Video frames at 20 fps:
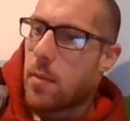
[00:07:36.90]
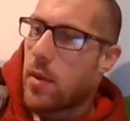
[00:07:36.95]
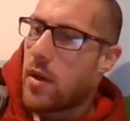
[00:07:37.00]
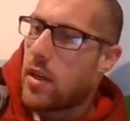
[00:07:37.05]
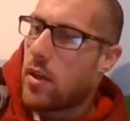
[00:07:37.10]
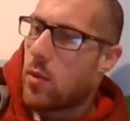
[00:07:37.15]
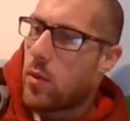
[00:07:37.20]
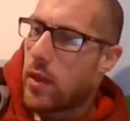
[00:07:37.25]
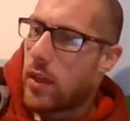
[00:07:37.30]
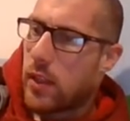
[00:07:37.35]

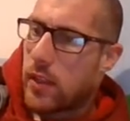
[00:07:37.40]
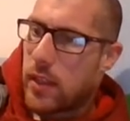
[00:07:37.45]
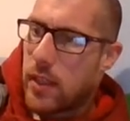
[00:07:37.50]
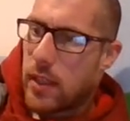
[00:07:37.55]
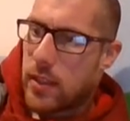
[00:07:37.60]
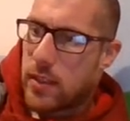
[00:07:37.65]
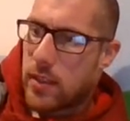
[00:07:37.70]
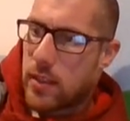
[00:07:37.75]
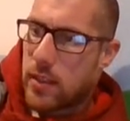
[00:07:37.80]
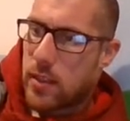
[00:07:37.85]
But he quickly
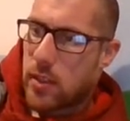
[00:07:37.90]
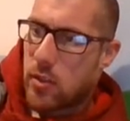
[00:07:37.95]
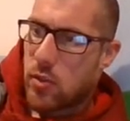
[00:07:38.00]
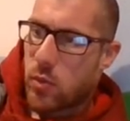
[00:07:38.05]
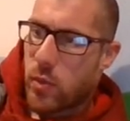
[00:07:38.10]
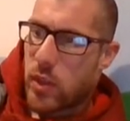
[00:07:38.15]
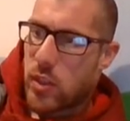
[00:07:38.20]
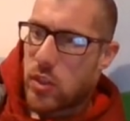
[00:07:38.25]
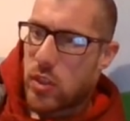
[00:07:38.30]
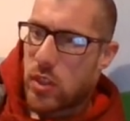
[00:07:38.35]
gets the
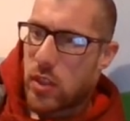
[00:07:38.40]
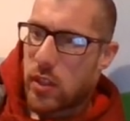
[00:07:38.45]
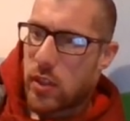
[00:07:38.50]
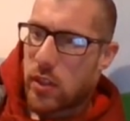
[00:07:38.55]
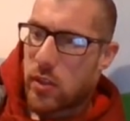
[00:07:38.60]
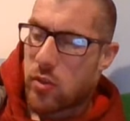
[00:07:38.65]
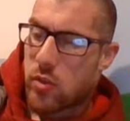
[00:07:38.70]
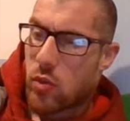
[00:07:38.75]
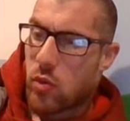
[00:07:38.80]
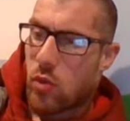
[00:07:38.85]
situation under
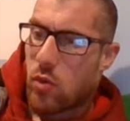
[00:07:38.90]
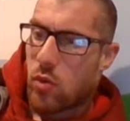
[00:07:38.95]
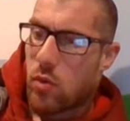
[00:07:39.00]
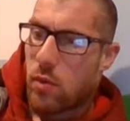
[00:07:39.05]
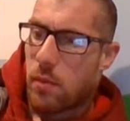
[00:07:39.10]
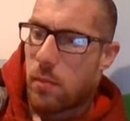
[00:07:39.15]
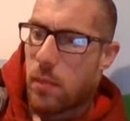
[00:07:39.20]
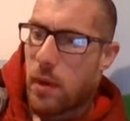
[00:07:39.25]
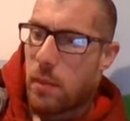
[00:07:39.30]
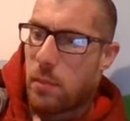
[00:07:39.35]

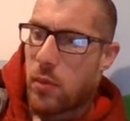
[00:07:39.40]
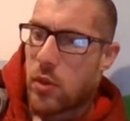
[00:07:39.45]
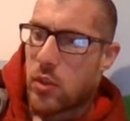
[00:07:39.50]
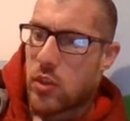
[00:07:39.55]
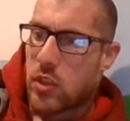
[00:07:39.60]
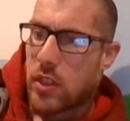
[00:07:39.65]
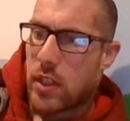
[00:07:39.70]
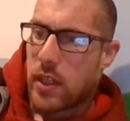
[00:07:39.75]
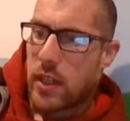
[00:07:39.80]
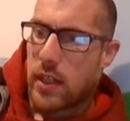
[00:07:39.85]
control by
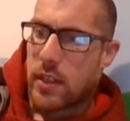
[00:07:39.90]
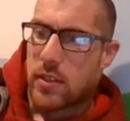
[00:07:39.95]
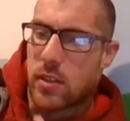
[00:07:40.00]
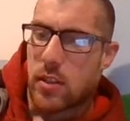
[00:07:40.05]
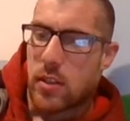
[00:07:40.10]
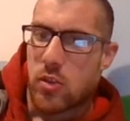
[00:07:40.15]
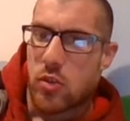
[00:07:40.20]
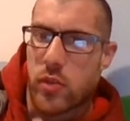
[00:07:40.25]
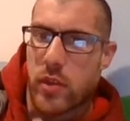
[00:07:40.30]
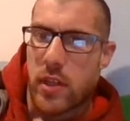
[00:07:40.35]
pushing
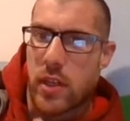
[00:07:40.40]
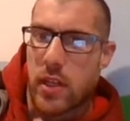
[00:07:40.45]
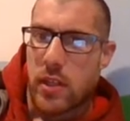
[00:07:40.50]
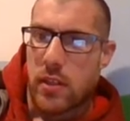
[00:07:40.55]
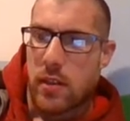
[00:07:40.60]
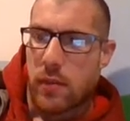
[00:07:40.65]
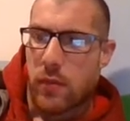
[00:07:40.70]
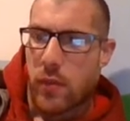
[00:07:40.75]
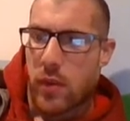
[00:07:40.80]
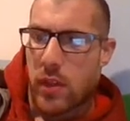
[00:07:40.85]
against a tree
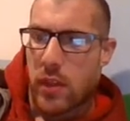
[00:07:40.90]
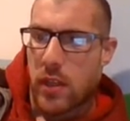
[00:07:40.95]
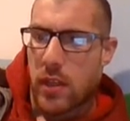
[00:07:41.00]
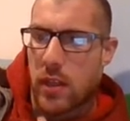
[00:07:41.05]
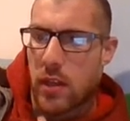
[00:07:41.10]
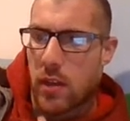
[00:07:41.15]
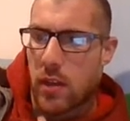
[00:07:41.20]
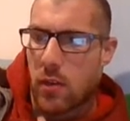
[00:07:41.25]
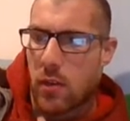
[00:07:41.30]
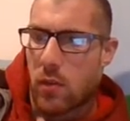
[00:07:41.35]
to free the
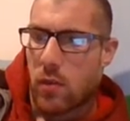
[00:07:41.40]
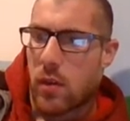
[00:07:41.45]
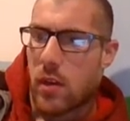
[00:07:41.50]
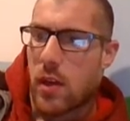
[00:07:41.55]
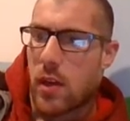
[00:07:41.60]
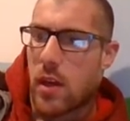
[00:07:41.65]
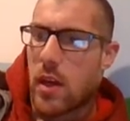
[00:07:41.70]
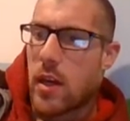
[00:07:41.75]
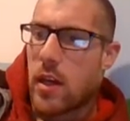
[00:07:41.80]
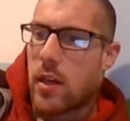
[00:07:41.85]
canoe.
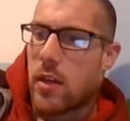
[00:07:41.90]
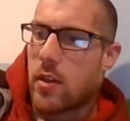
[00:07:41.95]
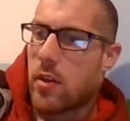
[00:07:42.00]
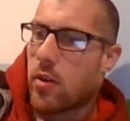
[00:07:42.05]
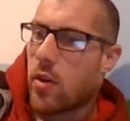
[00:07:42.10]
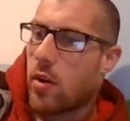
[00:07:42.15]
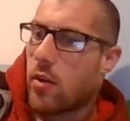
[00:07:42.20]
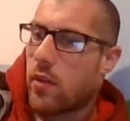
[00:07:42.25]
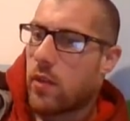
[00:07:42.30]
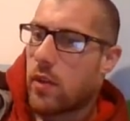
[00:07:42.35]

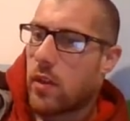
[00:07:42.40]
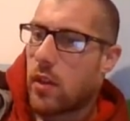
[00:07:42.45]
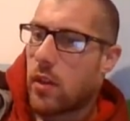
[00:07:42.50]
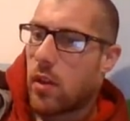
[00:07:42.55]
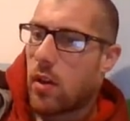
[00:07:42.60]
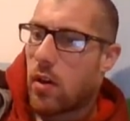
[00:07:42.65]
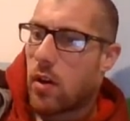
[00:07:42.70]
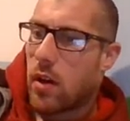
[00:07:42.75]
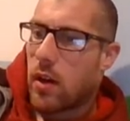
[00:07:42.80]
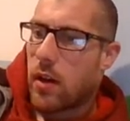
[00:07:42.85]
You're over the
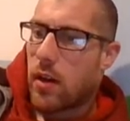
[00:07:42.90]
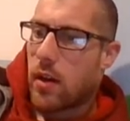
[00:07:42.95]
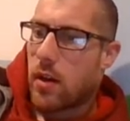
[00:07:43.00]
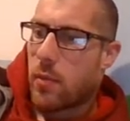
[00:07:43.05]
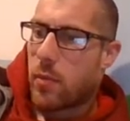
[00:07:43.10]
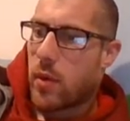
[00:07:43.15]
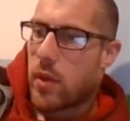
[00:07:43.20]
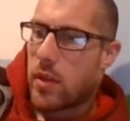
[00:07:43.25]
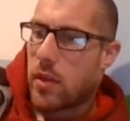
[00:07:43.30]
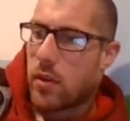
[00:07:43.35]
log,
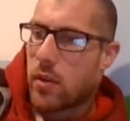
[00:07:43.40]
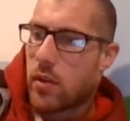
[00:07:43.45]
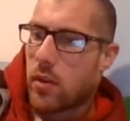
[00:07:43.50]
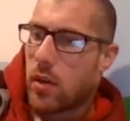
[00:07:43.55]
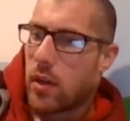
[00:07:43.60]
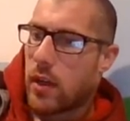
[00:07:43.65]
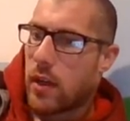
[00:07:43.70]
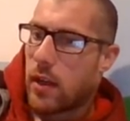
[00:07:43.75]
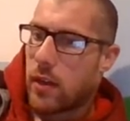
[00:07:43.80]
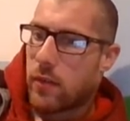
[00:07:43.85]
but you're
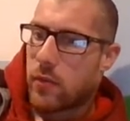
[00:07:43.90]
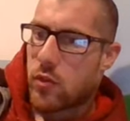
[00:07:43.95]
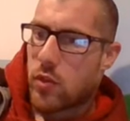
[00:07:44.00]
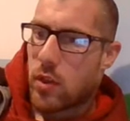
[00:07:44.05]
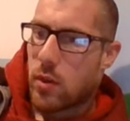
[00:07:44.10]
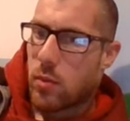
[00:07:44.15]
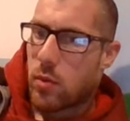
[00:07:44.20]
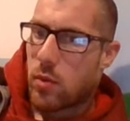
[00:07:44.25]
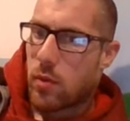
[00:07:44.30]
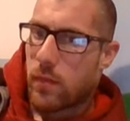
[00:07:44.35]
not out of
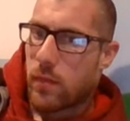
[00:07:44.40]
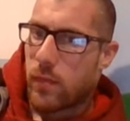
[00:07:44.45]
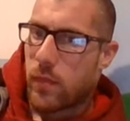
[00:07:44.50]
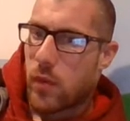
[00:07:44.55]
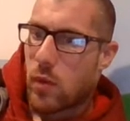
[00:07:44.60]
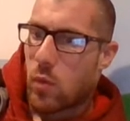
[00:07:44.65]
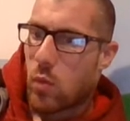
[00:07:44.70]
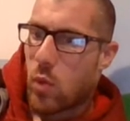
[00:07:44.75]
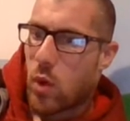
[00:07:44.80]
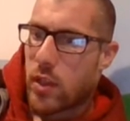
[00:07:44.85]
trouble.
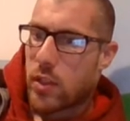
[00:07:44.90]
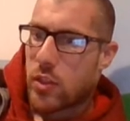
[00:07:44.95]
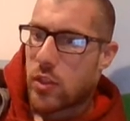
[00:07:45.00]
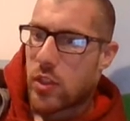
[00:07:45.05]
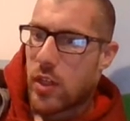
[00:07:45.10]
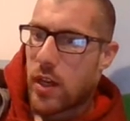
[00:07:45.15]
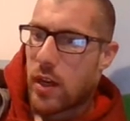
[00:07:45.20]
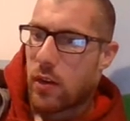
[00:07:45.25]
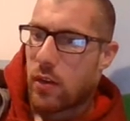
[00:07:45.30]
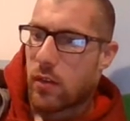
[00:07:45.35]

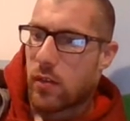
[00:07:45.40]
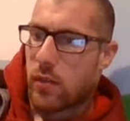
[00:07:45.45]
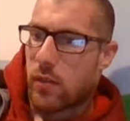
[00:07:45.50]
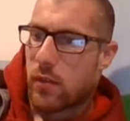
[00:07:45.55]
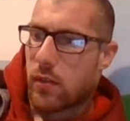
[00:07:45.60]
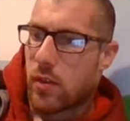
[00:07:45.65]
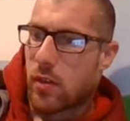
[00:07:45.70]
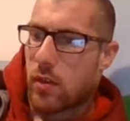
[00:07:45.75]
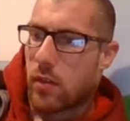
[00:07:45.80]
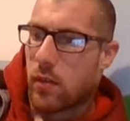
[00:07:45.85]
Watch out,
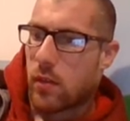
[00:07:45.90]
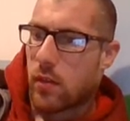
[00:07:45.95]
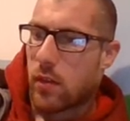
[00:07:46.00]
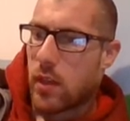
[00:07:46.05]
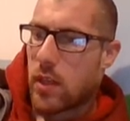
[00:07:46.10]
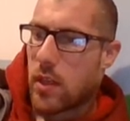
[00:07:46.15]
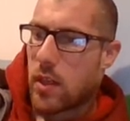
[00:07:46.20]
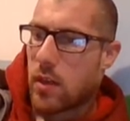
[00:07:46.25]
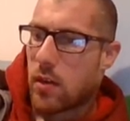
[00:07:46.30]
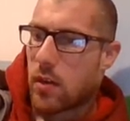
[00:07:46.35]

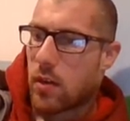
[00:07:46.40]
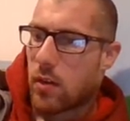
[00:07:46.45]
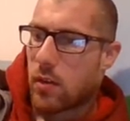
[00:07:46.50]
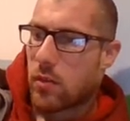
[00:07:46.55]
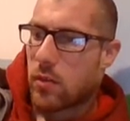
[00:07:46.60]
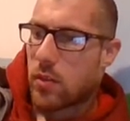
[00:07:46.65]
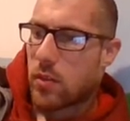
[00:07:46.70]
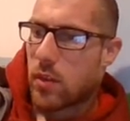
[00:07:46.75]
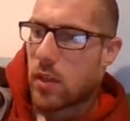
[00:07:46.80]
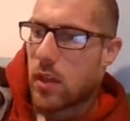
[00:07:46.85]
he
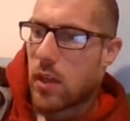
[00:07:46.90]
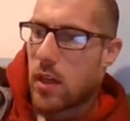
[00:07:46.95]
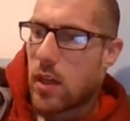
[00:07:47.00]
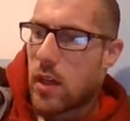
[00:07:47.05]
calls.